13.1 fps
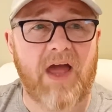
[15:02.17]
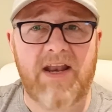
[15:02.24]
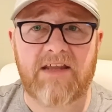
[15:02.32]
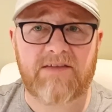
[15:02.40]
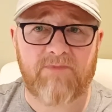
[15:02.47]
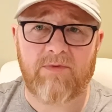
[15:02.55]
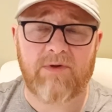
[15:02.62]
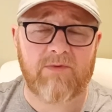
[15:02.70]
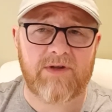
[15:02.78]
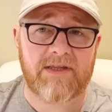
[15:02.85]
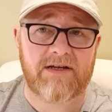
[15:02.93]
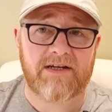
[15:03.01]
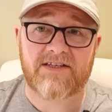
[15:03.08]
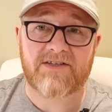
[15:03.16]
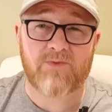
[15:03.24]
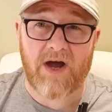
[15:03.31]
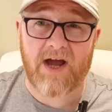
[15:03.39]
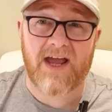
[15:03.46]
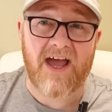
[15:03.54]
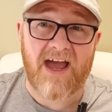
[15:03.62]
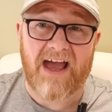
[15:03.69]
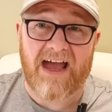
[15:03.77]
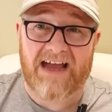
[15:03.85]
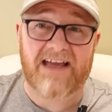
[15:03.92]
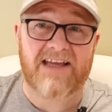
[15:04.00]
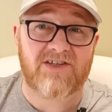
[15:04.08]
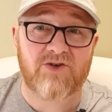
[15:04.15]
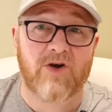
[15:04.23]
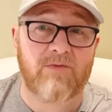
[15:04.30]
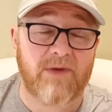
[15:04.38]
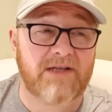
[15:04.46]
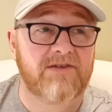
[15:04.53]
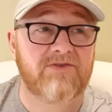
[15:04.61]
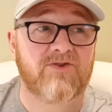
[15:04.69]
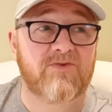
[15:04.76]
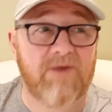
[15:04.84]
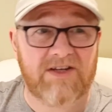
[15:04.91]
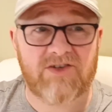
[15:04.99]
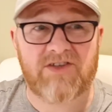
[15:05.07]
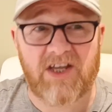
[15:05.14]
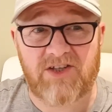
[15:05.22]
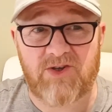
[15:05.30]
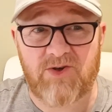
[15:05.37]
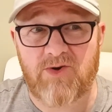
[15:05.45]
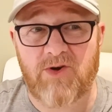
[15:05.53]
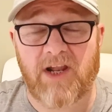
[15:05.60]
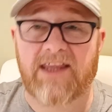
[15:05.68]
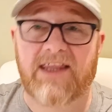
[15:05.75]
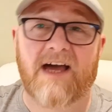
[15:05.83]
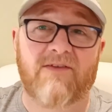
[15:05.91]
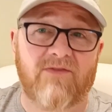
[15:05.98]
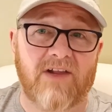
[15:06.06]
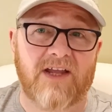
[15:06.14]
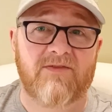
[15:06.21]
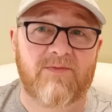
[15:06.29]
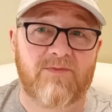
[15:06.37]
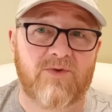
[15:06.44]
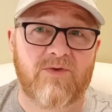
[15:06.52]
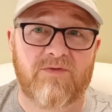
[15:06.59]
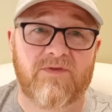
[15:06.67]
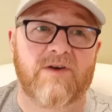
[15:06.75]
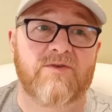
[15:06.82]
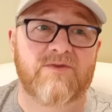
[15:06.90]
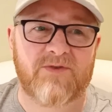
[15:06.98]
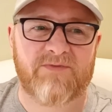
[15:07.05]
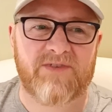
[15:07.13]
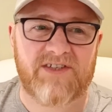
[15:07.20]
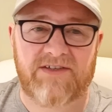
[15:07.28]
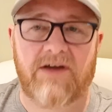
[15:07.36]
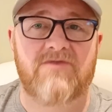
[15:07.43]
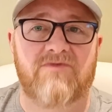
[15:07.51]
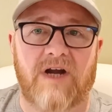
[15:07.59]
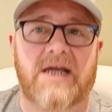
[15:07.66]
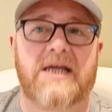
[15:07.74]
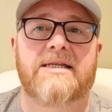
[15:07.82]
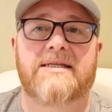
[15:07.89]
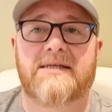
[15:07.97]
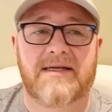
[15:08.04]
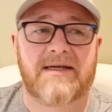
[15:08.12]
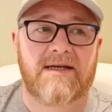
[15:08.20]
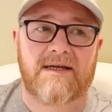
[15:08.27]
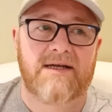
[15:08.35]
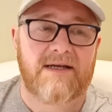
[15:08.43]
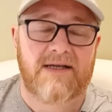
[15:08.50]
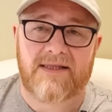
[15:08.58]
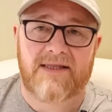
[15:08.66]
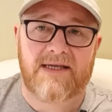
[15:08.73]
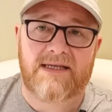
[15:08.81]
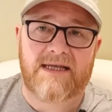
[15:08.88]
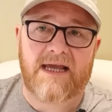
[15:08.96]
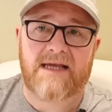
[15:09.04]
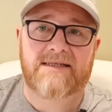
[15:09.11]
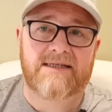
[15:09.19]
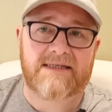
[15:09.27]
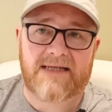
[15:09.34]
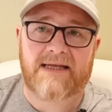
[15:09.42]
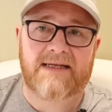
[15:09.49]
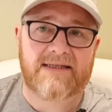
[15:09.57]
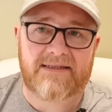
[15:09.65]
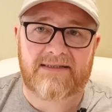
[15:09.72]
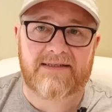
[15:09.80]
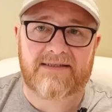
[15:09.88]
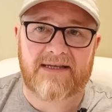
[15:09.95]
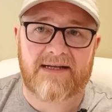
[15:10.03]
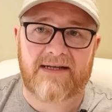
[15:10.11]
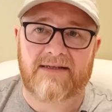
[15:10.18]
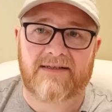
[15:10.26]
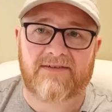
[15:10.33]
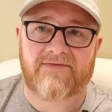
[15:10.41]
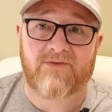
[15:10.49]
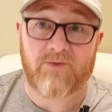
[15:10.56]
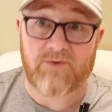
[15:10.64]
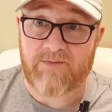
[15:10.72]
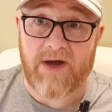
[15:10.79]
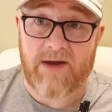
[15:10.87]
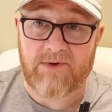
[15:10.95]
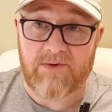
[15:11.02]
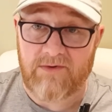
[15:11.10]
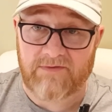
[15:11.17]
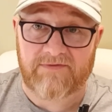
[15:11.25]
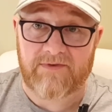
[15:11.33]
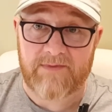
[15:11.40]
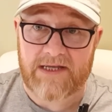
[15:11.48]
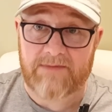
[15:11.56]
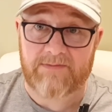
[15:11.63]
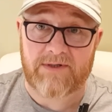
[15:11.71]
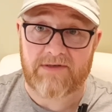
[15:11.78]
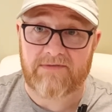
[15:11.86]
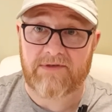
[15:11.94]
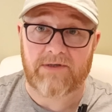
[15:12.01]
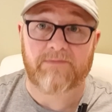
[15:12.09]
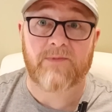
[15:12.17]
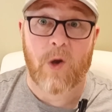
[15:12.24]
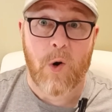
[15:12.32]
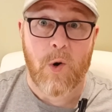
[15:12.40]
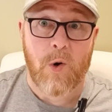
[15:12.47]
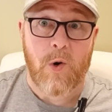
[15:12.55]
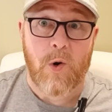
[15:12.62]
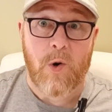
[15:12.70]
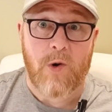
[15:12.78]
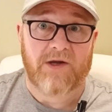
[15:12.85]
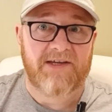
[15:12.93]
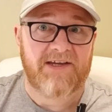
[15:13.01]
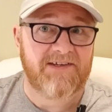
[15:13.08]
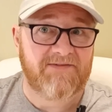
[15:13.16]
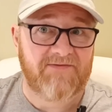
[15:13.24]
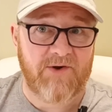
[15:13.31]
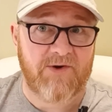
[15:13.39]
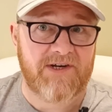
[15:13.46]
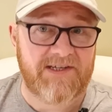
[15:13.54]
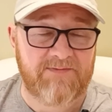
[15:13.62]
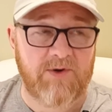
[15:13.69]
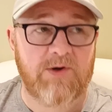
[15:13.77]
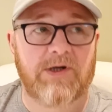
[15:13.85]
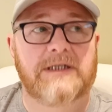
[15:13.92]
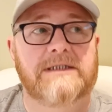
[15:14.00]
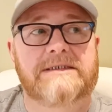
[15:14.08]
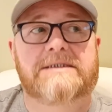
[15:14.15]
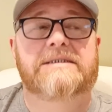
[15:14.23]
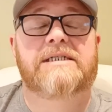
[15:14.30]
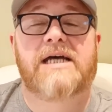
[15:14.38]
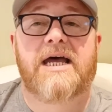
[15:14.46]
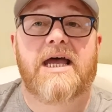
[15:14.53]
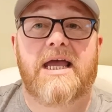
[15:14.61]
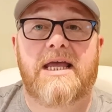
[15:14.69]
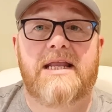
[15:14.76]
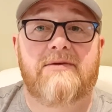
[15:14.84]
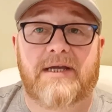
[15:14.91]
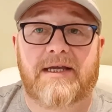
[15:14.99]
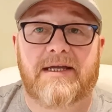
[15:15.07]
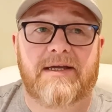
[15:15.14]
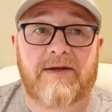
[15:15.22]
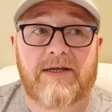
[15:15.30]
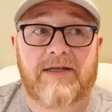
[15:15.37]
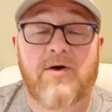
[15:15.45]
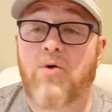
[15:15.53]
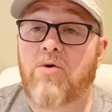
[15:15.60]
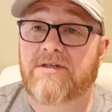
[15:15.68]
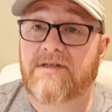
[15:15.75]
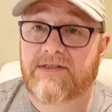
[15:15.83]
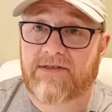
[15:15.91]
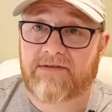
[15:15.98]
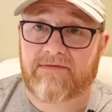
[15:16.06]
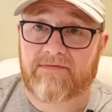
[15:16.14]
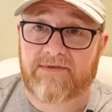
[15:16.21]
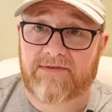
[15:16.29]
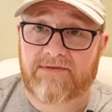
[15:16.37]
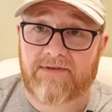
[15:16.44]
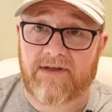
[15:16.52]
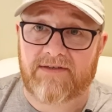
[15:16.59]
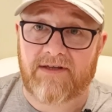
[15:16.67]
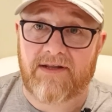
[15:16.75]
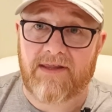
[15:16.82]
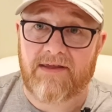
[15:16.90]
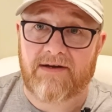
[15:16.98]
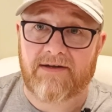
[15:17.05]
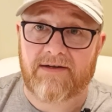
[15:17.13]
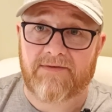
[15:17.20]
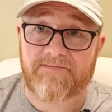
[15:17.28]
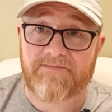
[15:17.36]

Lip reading: And that's probably one of the reasons why I enjoy bitter so much, because I do like that flavor profile. So if it's done right, then yes, it just kind of floats my boat from that point of view. Oh, he's floating his boat. Anyway, oh, just as another